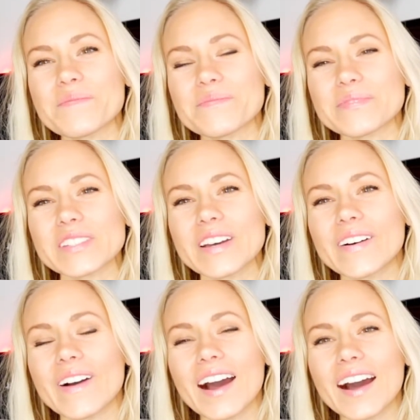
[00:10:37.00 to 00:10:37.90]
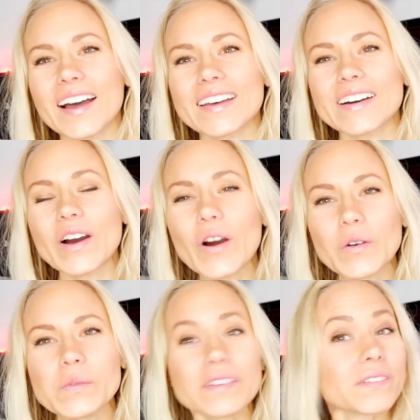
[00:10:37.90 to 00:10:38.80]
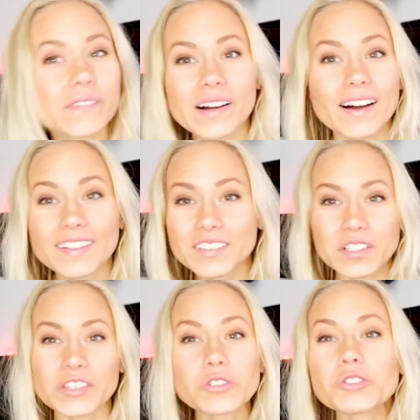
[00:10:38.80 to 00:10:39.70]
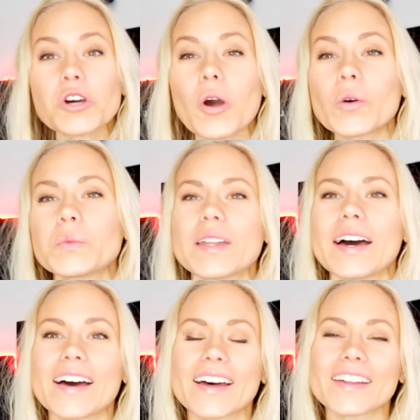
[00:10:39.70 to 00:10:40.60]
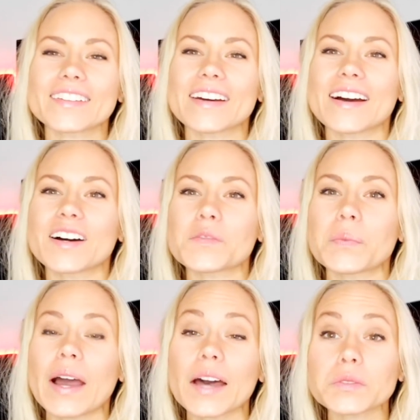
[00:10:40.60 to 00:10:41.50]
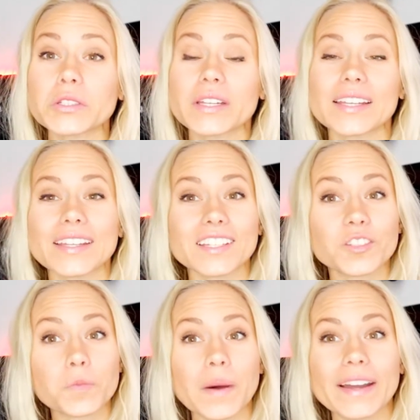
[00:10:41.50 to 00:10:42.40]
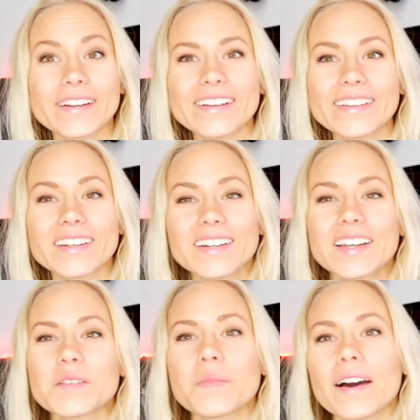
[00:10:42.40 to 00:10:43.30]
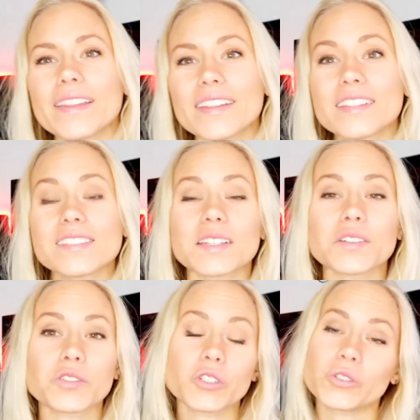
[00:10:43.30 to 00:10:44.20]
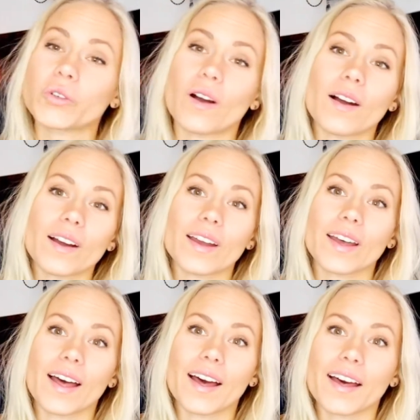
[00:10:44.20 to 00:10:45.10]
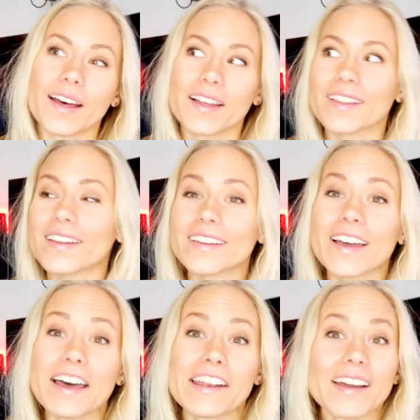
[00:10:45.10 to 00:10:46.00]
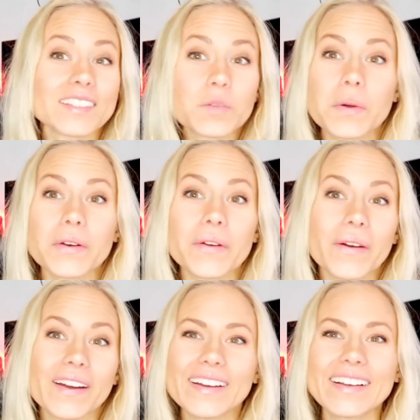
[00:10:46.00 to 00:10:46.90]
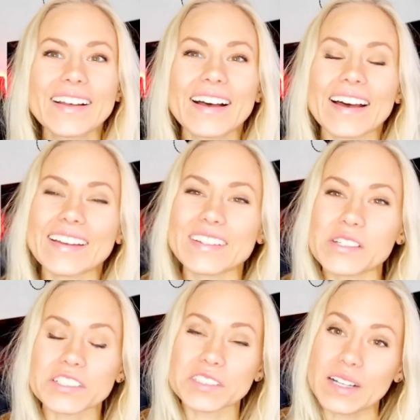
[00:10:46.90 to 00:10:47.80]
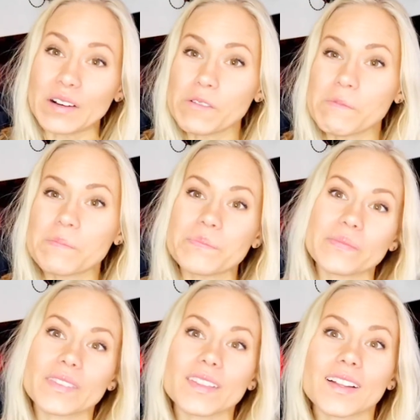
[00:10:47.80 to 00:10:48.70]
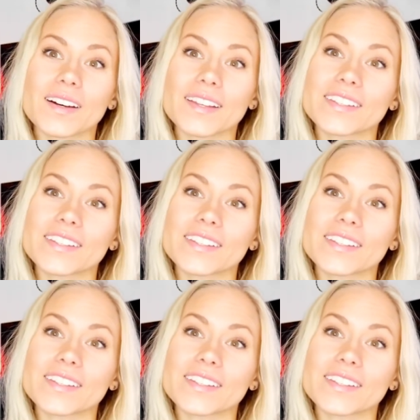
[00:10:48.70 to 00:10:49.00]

So I hope, well, I just hope that perhaps you can get inspired by this if you are like an entrepreneur yourself, like